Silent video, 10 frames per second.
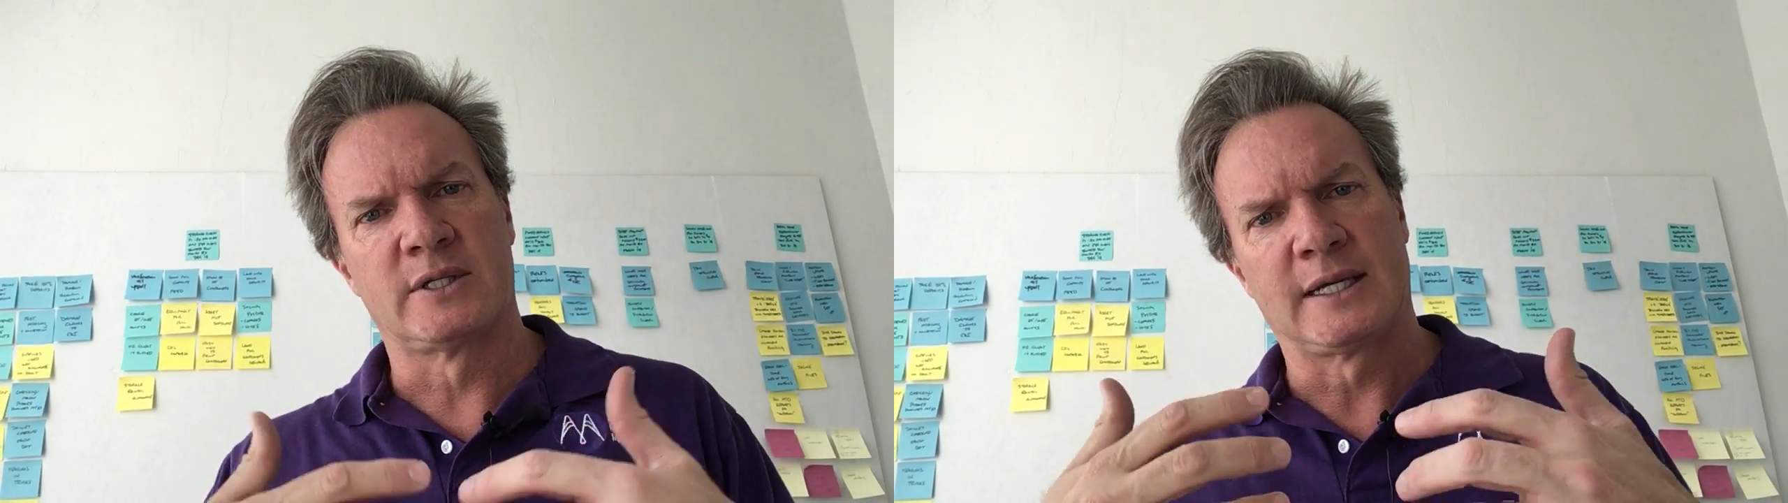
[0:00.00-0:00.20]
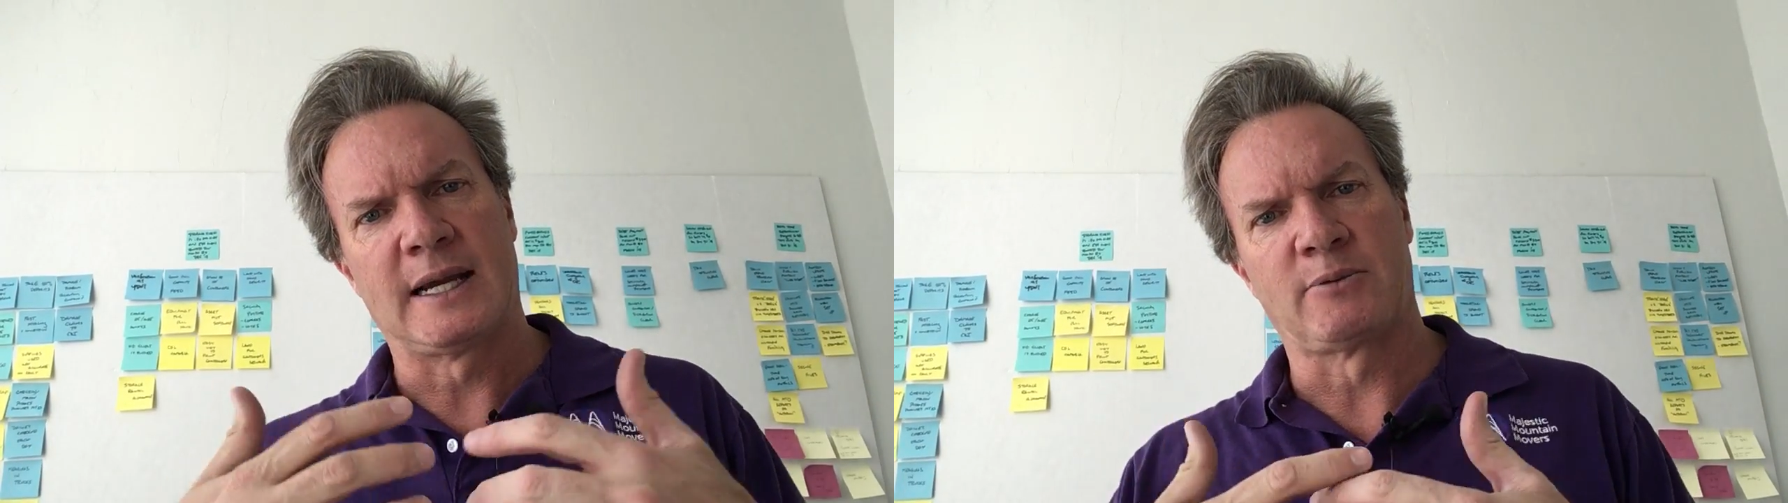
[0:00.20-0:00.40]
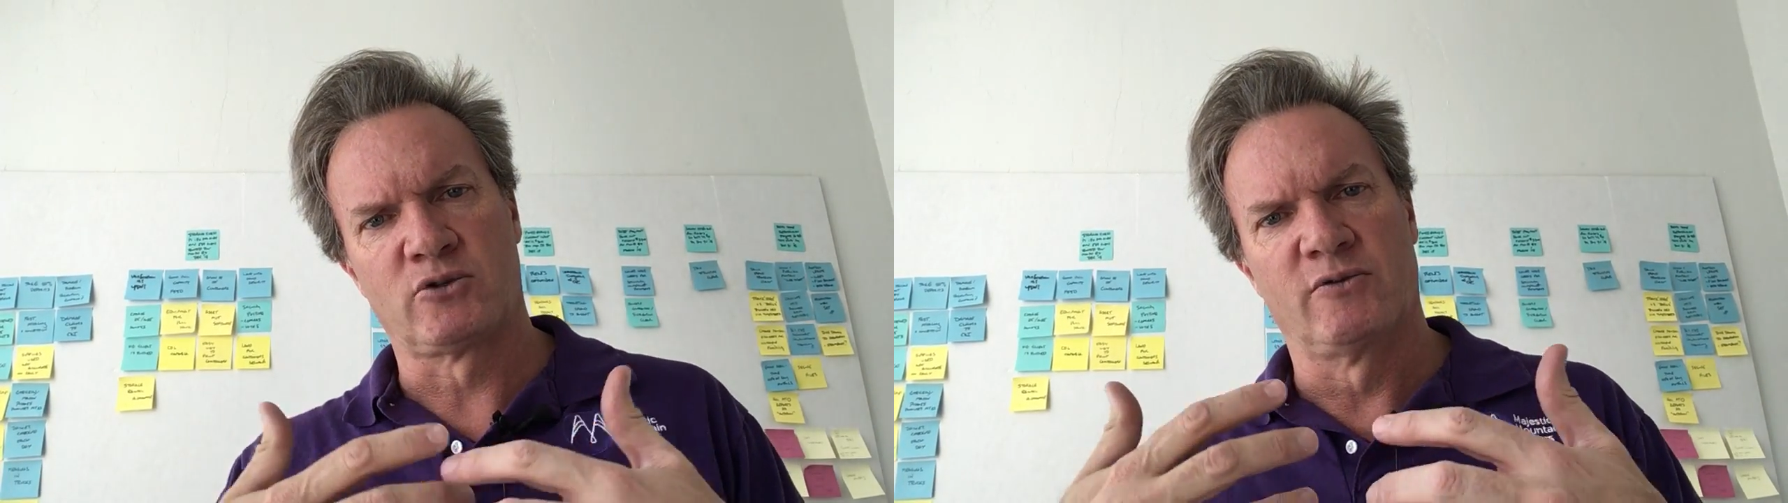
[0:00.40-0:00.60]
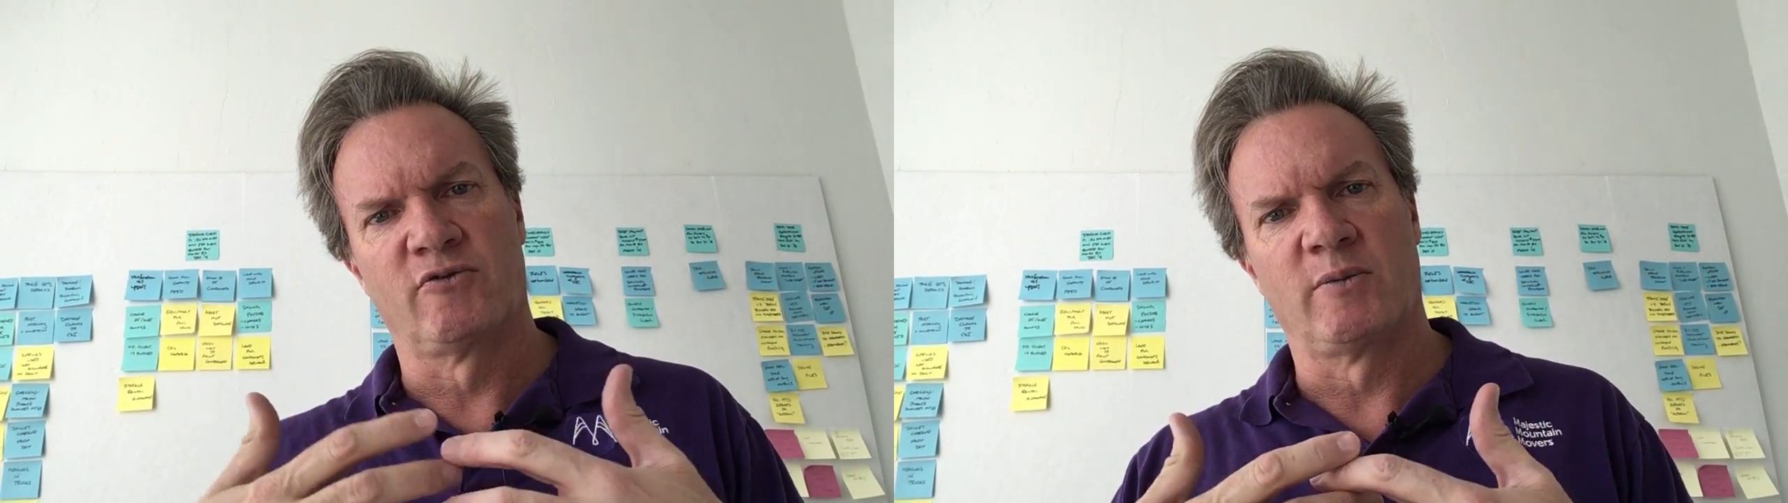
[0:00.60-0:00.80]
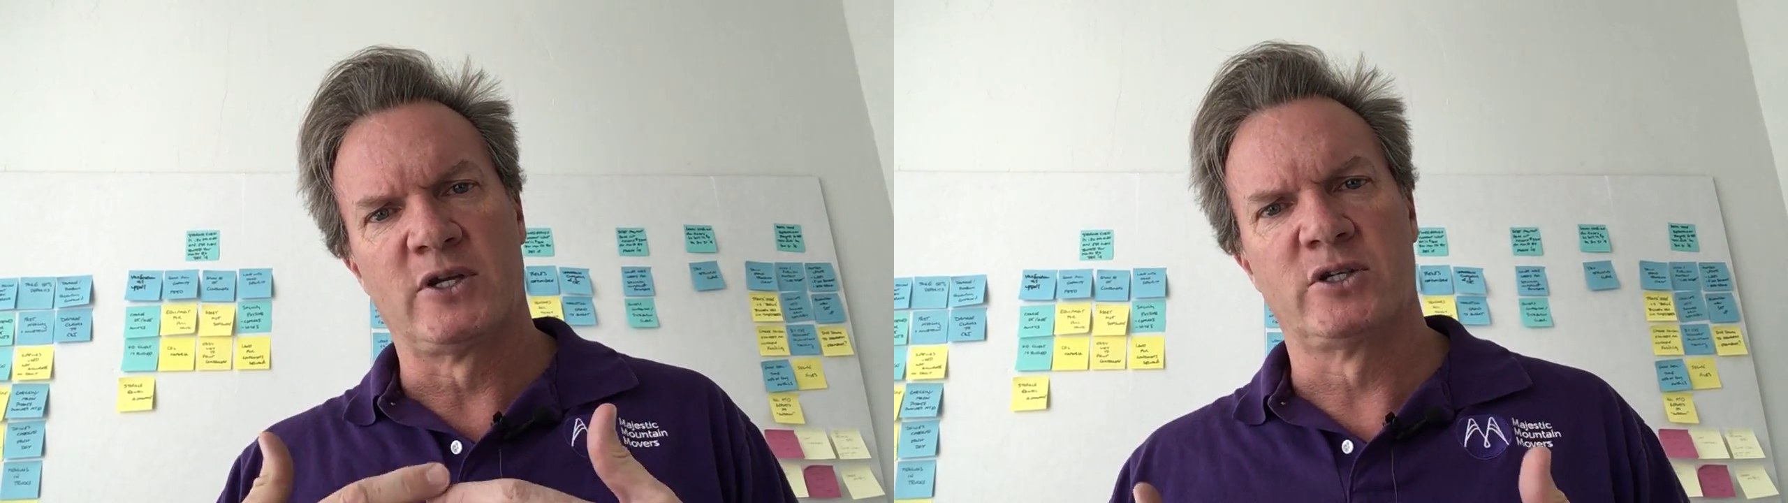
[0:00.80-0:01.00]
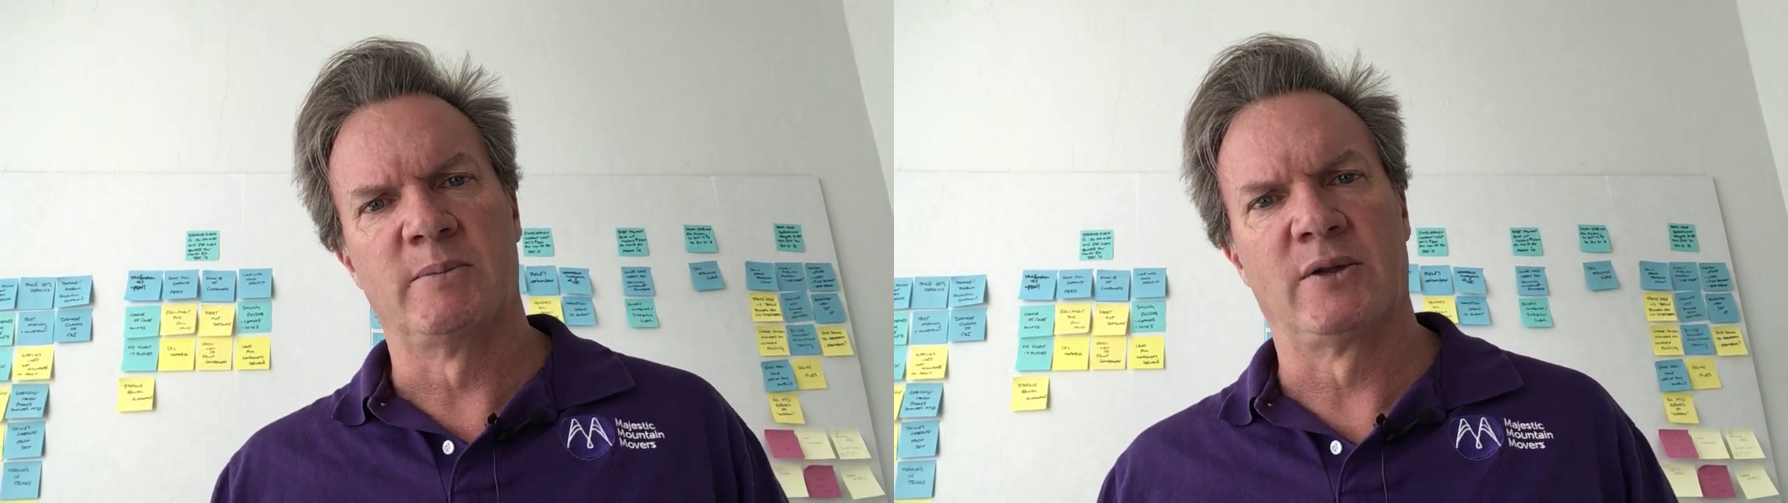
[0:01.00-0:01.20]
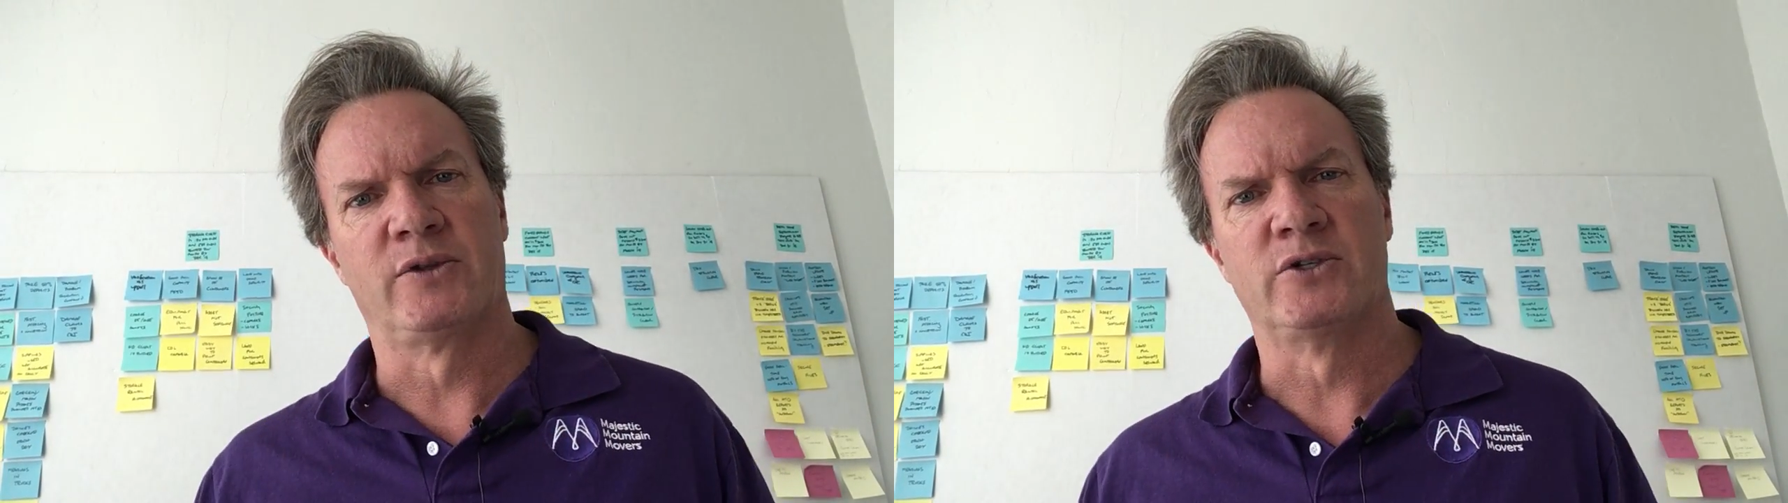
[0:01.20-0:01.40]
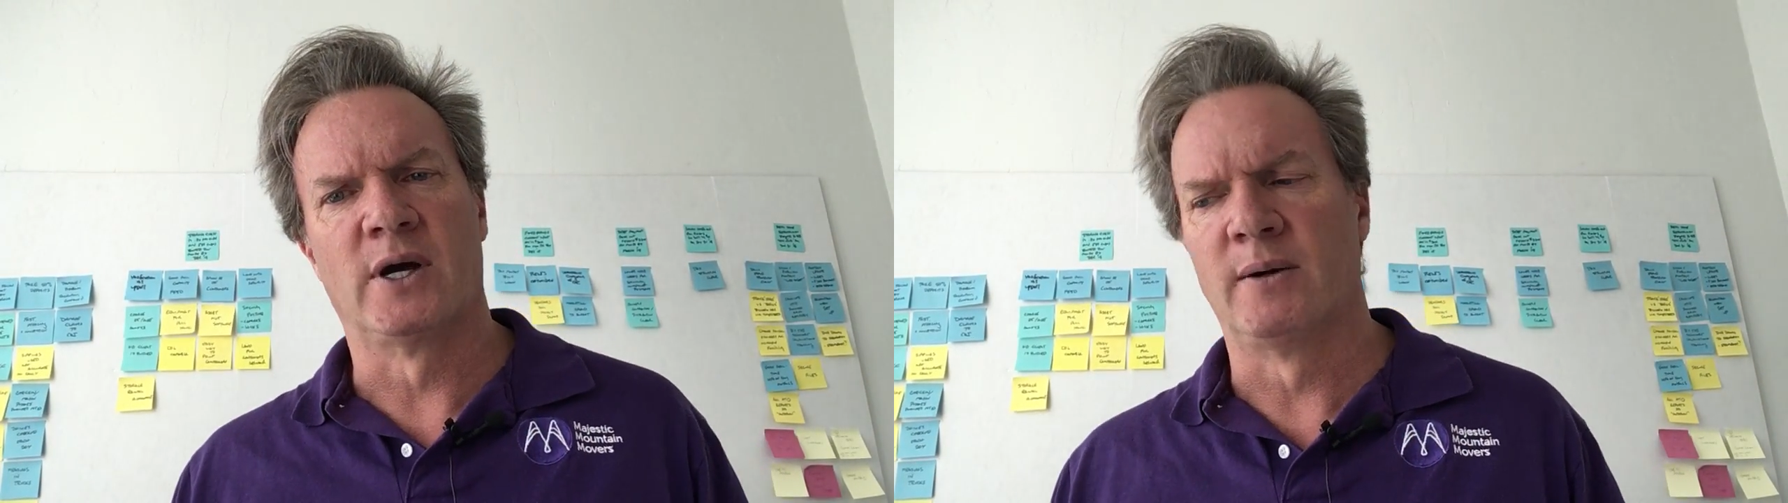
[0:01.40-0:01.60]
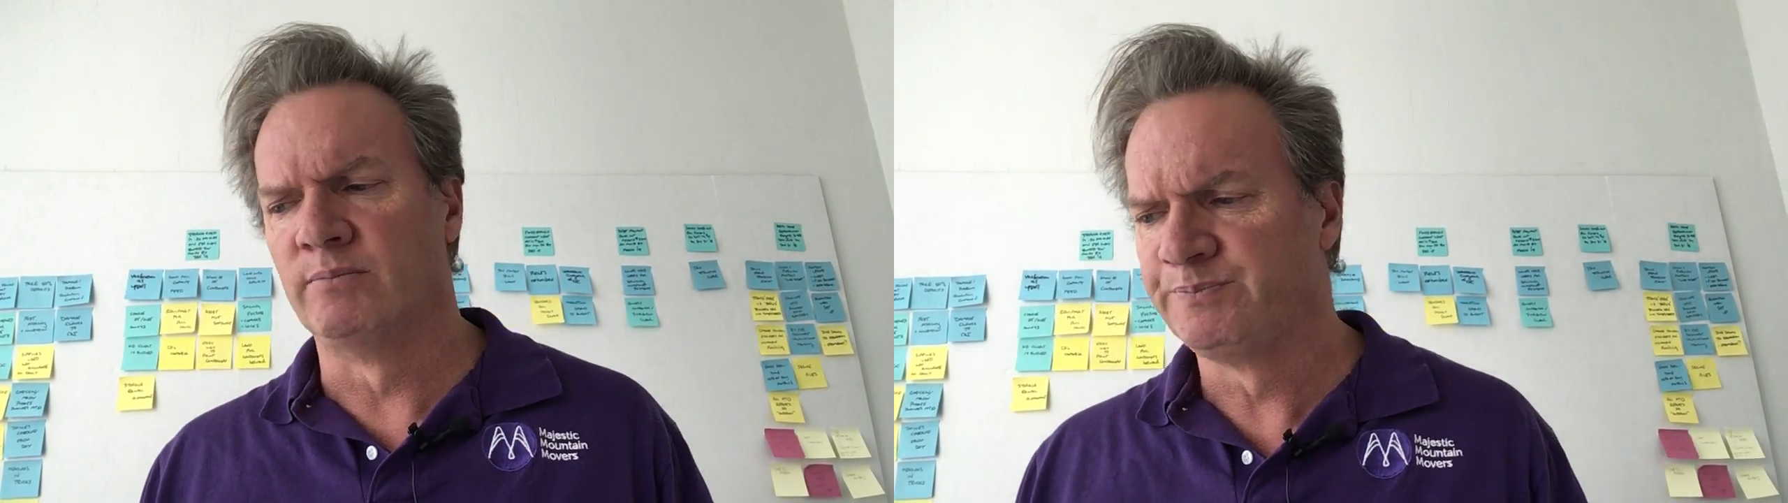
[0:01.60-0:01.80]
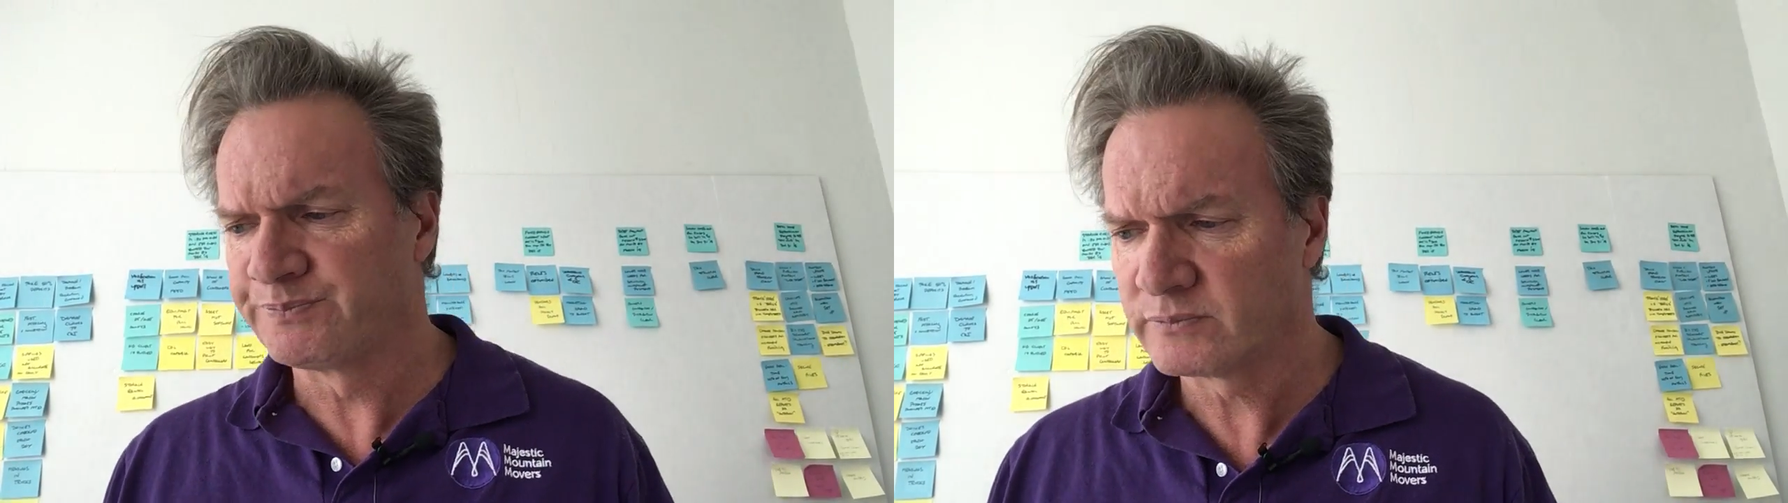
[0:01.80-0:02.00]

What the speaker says: to capture information about the job.